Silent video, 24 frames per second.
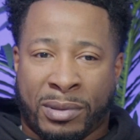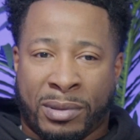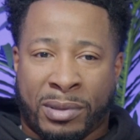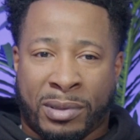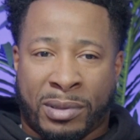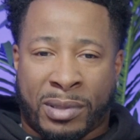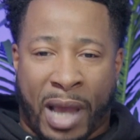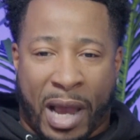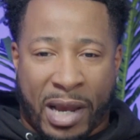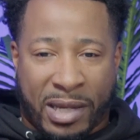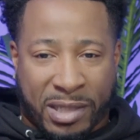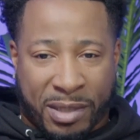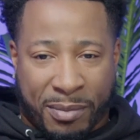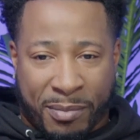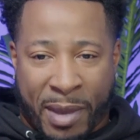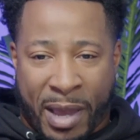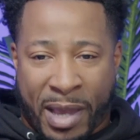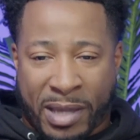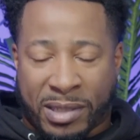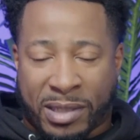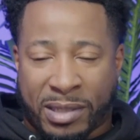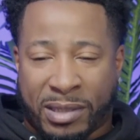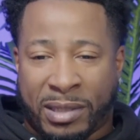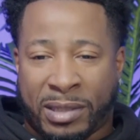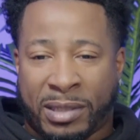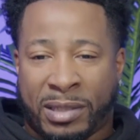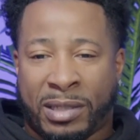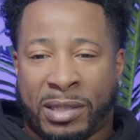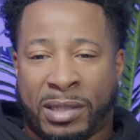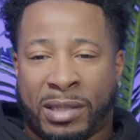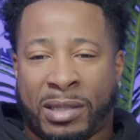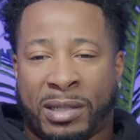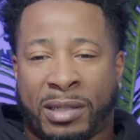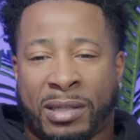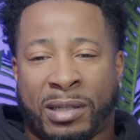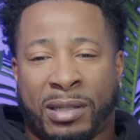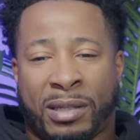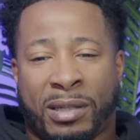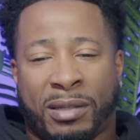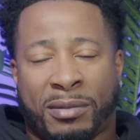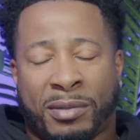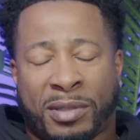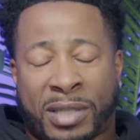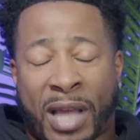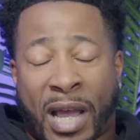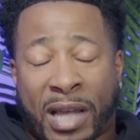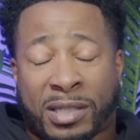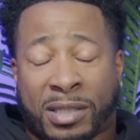toxic masculinity,
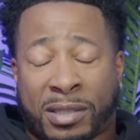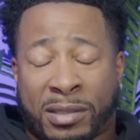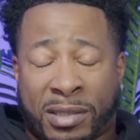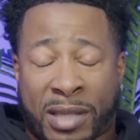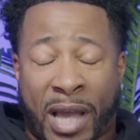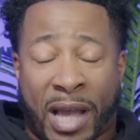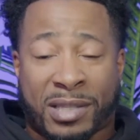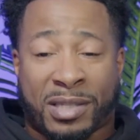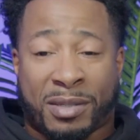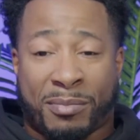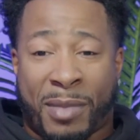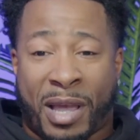toxic